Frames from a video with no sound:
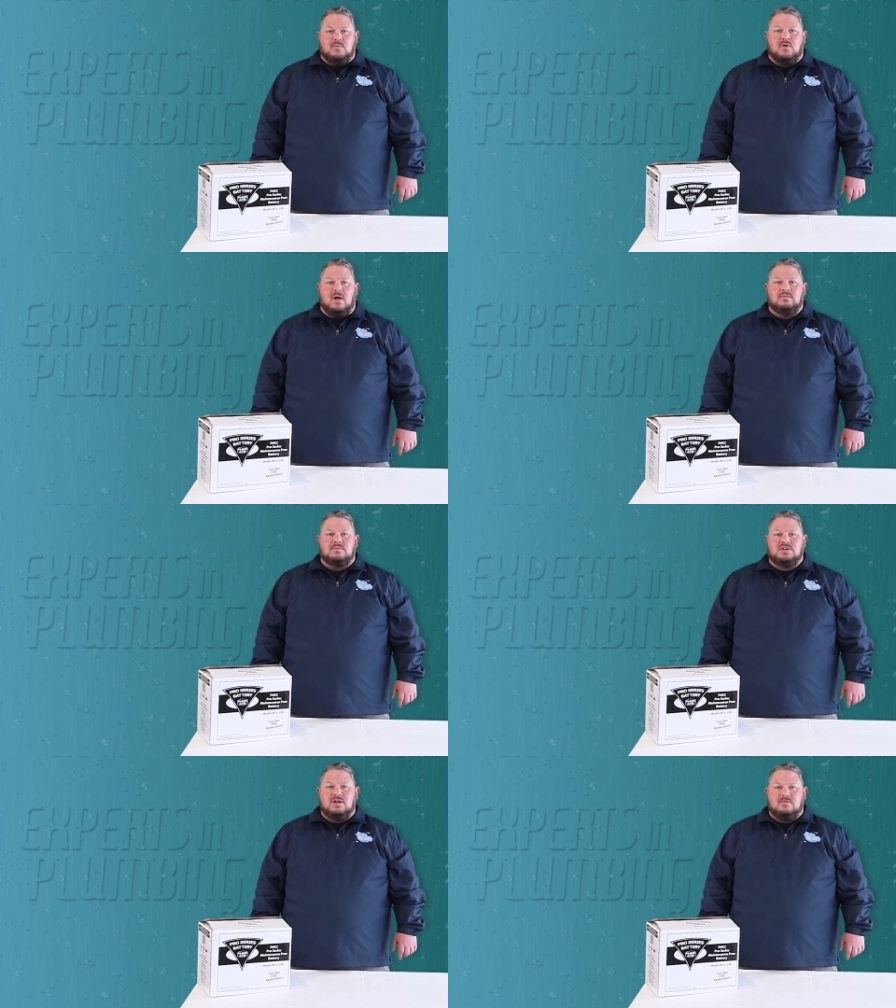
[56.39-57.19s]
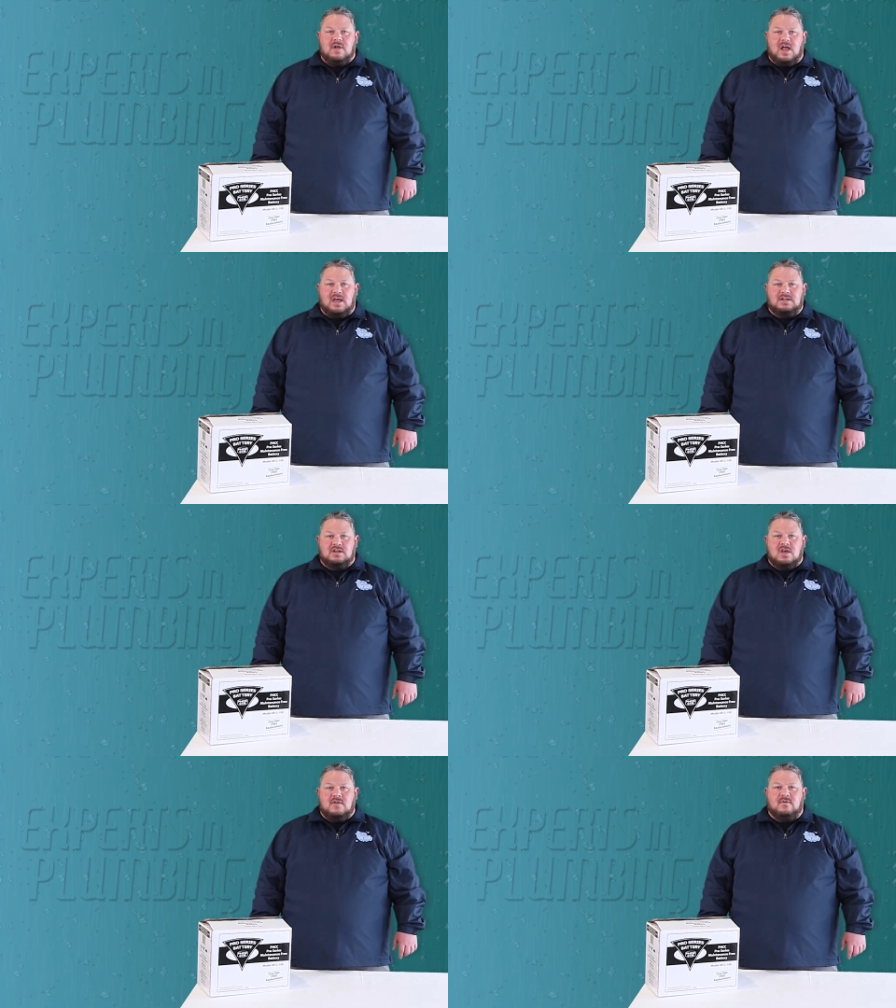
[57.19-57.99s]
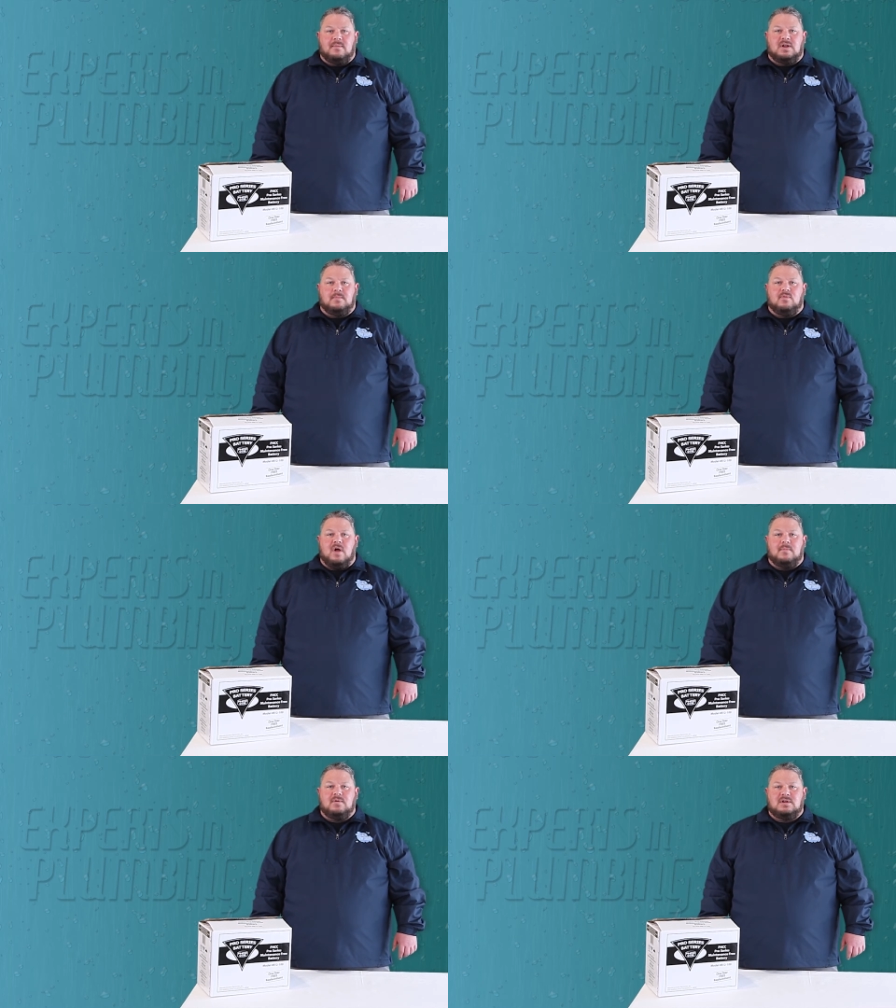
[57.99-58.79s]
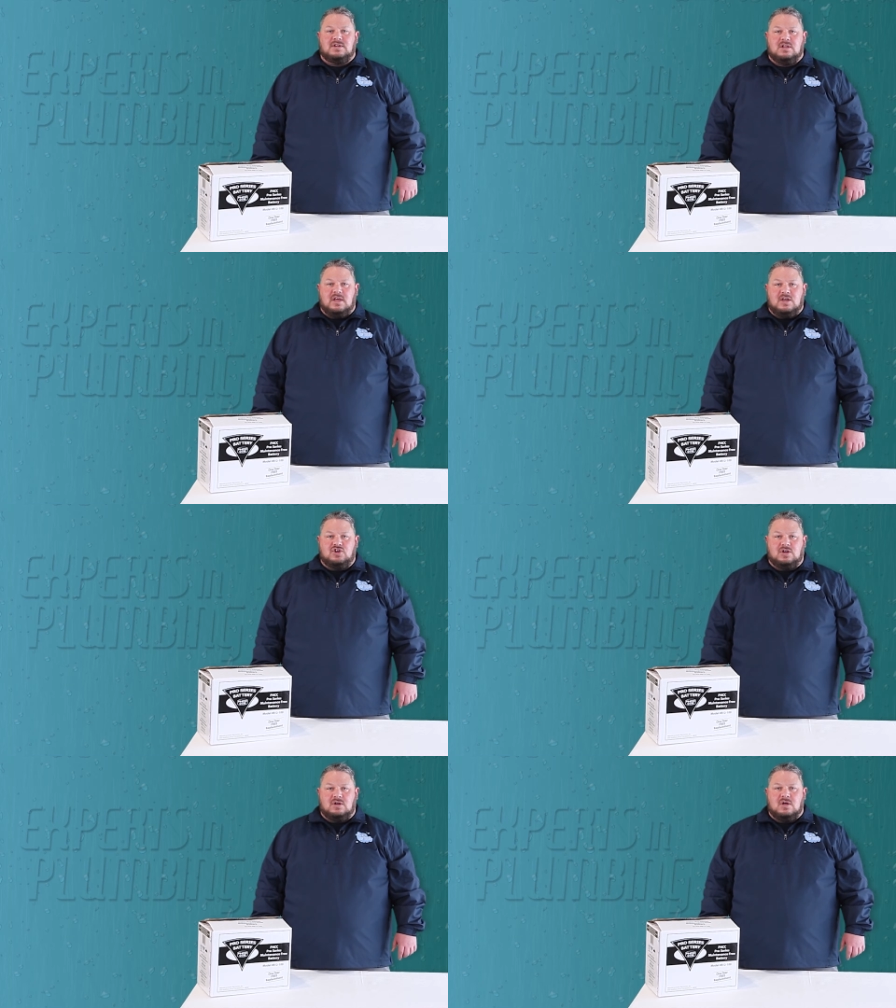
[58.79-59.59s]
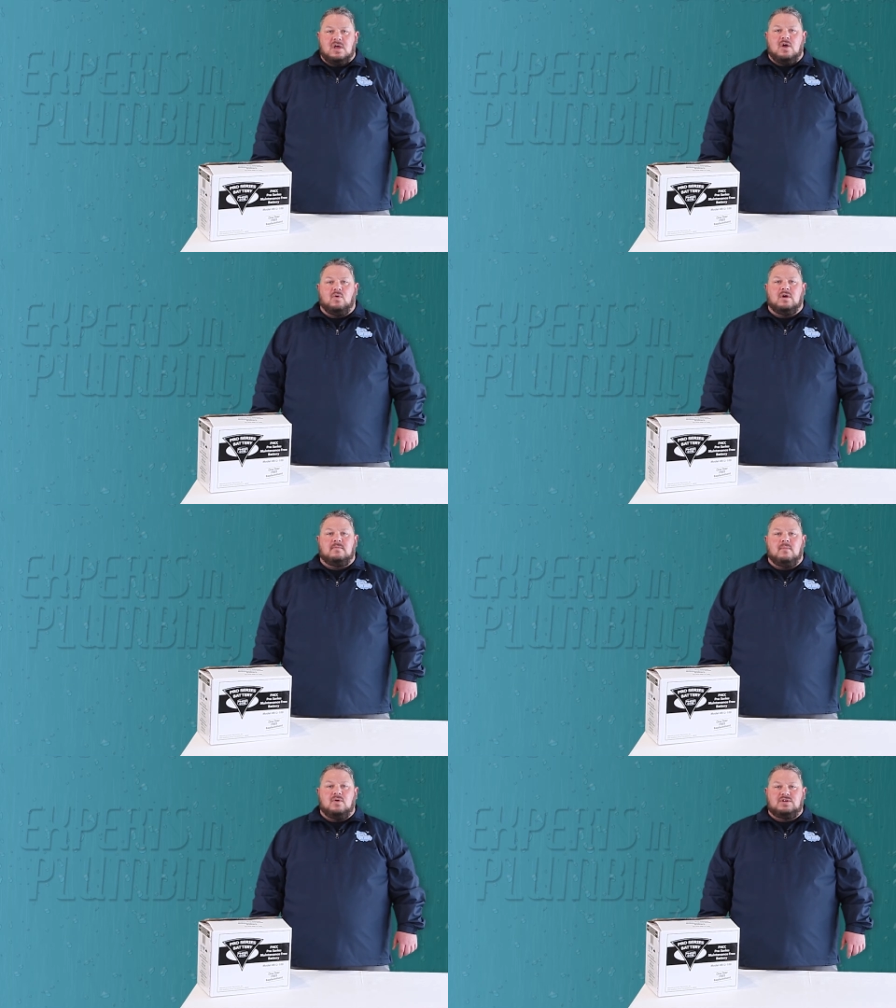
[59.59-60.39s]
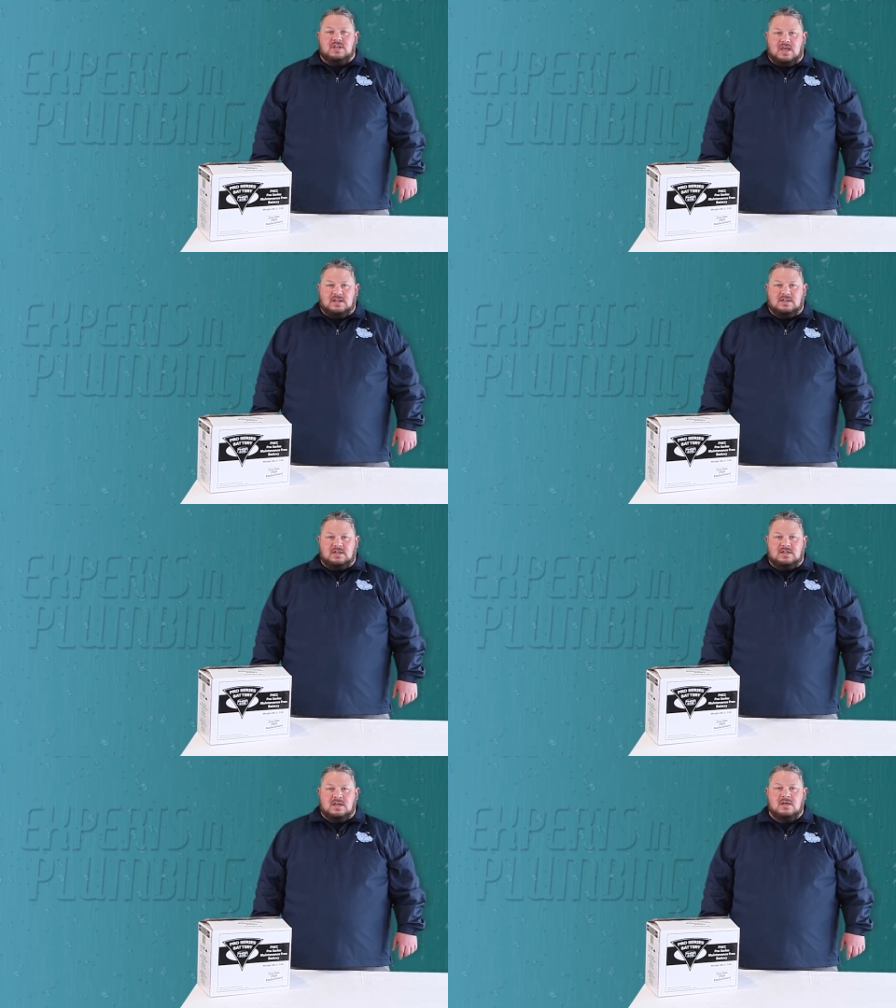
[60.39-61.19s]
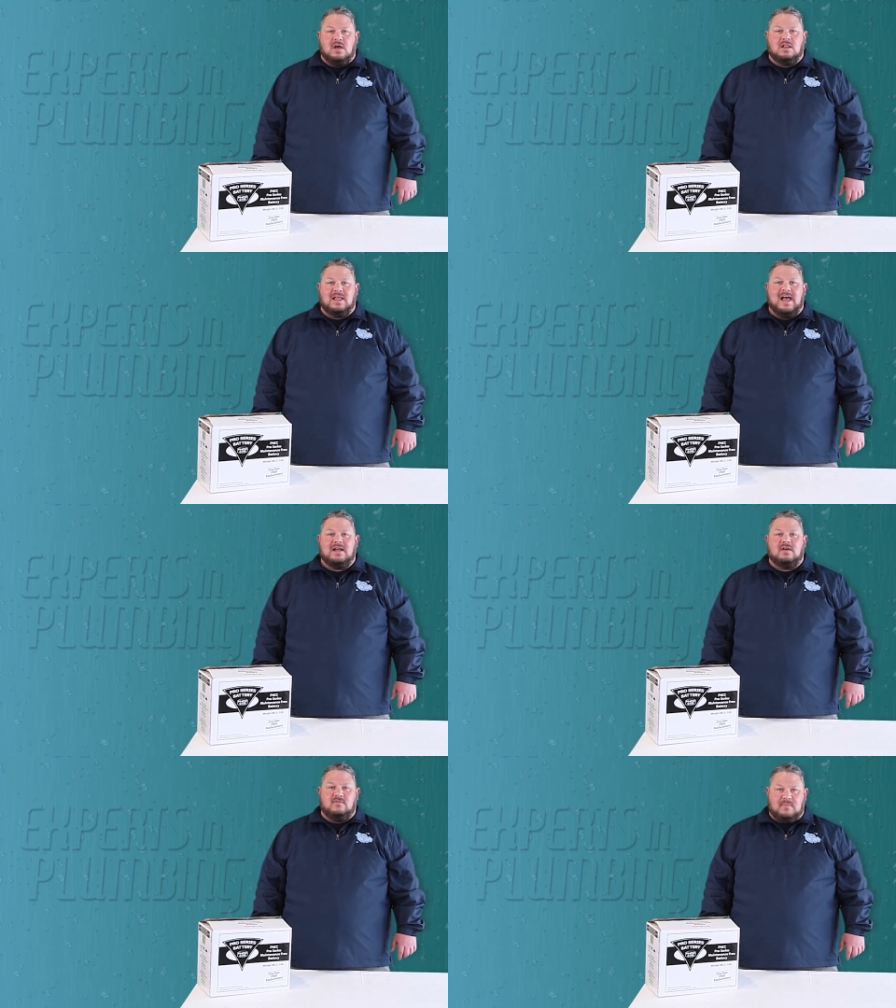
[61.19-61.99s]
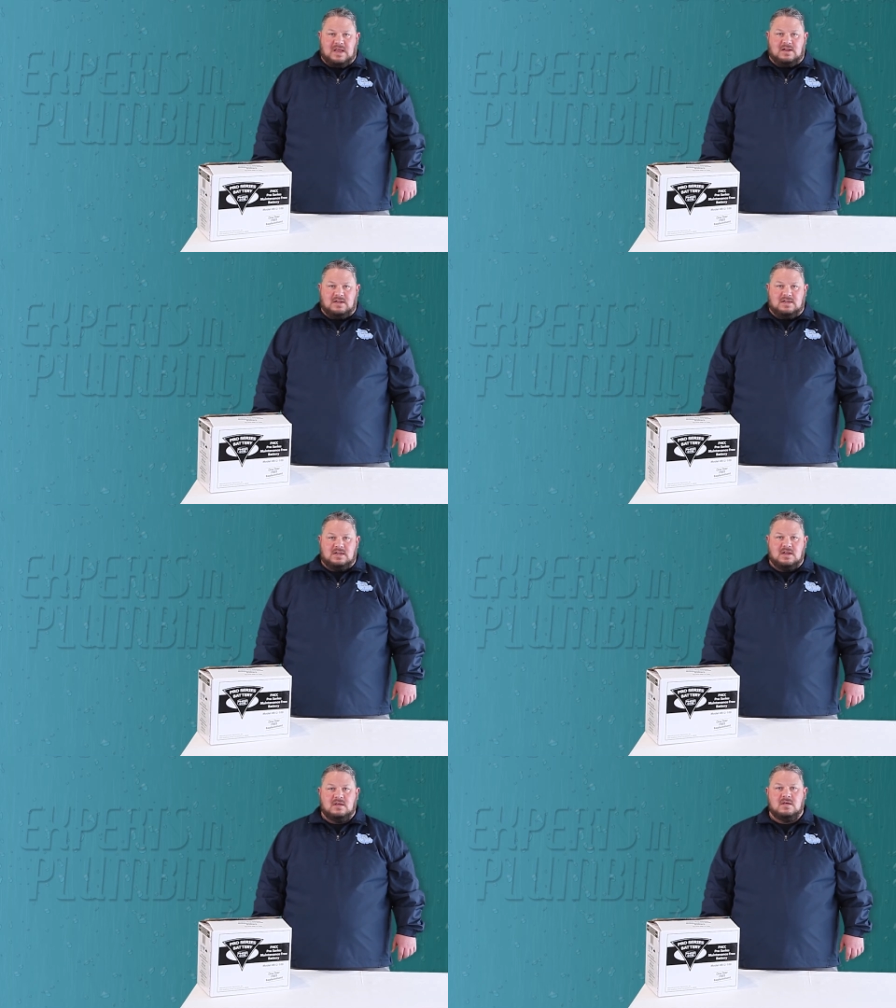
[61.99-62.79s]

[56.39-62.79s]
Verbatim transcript: Problems can arise from an improper installation or in most cases, a lack of maintenance.